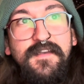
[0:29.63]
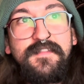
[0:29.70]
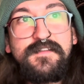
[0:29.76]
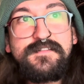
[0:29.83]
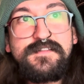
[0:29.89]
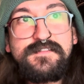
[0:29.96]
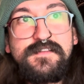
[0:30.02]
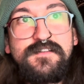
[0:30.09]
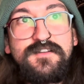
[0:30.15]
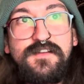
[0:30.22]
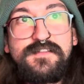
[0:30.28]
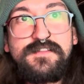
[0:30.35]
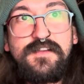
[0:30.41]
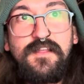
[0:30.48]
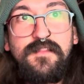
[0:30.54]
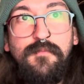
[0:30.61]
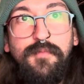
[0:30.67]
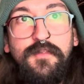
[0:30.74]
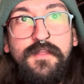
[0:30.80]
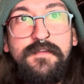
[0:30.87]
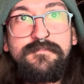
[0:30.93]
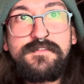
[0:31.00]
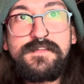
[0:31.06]
This isn't just another
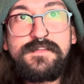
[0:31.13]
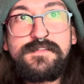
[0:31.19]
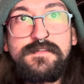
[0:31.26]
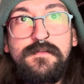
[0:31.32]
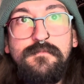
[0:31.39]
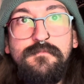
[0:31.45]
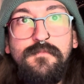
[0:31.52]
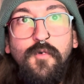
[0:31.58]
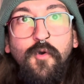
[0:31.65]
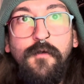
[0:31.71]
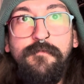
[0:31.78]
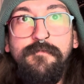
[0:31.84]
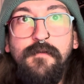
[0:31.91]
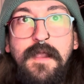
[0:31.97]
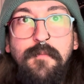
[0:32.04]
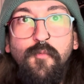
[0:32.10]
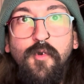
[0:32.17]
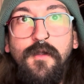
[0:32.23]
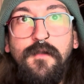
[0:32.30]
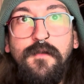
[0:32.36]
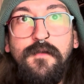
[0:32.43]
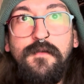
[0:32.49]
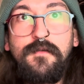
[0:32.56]
belief system or
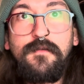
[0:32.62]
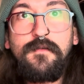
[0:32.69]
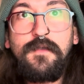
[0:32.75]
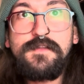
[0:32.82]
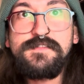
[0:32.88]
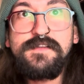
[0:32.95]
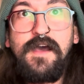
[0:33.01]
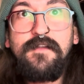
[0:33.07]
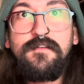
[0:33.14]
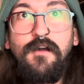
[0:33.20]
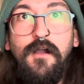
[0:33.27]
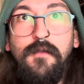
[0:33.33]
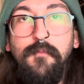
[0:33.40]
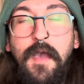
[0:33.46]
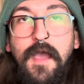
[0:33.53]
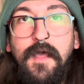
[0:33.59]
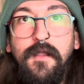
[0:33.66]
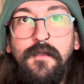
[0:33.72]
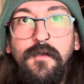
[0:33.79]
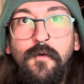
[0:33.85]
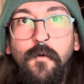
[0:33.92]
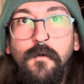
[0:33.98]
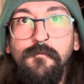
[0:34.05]
framework. It's not dogmatic
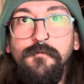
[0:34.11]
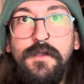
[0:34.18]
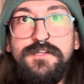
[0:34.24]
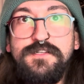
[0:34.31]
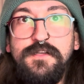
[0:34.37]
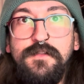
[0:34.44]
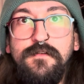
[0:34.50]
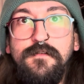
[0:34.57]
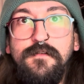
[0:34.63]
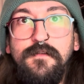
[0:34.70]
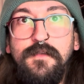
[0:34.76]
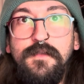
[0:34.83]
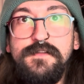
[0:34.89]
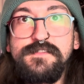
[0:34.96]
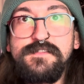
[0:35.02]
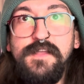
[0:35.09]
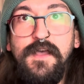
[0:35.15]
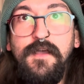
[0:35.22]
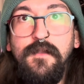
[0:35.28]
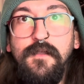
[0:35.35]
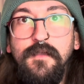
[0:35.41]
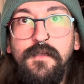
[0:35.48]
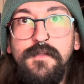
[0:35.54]
or rigid.
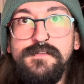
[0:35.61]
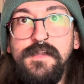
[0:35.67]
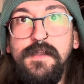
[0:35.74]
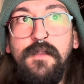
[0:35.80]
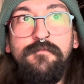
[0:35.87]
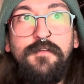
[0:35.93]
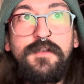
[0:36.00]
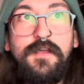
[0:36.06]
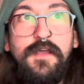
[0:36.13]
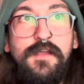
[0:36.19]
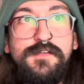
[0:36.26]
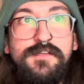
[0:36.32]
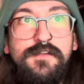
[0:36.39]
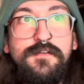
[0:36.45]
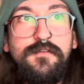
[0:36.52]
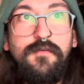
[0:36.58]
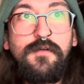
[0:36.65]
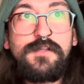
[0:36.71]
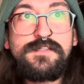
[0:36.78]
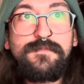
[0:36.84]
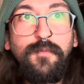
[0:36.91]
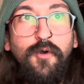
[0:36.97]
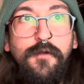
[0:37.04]
Instead, it's an invitation to
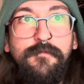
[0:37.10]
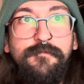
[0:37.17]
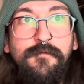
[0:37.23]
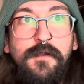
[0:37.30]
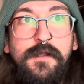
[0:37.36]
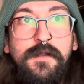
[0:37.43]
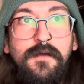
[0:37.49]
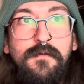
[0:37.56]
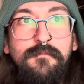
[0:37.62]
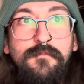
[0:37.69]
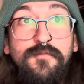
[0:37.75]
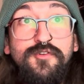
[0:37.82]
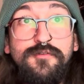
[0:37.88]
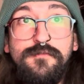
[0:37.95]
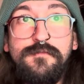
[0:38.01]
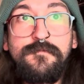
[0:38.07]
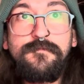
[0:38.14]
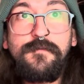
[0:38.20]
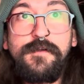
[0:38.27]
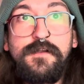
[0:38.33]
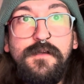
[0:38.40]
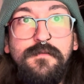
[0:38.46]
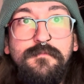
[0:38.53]
explore freedom, true
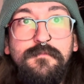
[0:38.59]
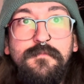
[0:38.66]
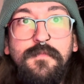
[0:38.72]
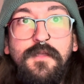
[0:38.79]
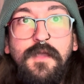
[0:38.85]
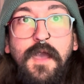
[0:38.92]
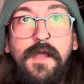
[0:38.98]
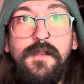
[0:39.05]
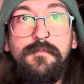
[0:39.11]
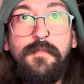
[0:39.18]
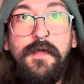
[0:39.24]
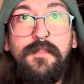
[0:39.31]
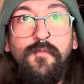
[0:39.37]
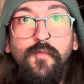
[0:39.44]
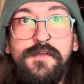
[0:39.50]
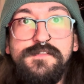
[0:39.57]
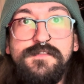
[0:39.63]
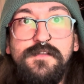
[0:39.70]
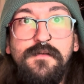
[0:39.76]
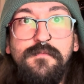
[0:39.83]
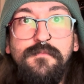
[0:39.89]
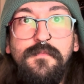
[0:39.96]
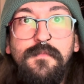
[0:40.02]
freedom, guided by the
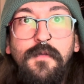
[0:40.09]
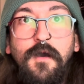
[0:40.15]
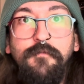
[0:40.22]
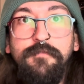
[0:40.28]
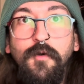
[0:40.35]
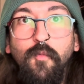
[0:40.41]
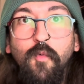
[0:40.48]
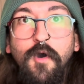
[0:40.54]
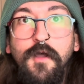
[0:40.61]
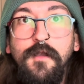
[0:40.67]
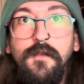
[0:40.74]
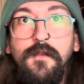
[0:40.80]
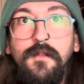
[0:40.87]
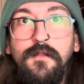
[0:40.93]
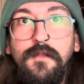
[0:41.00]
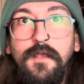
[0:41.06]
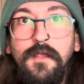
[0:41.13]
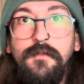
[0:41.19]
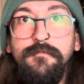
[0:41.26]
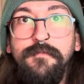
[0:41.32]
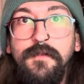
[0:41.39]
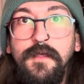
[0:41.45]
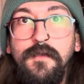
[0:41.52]
wisdom of the one
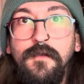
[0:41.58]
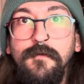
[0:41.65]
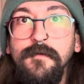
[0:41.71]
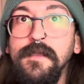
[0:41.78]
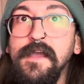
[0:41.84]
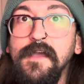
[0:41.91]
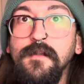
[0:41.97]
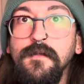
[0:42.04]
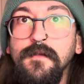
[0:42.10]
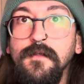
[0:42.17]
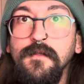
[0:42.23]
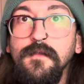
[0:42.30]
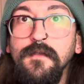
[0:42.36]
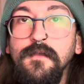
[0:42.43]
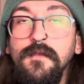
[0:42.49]
infinite creator.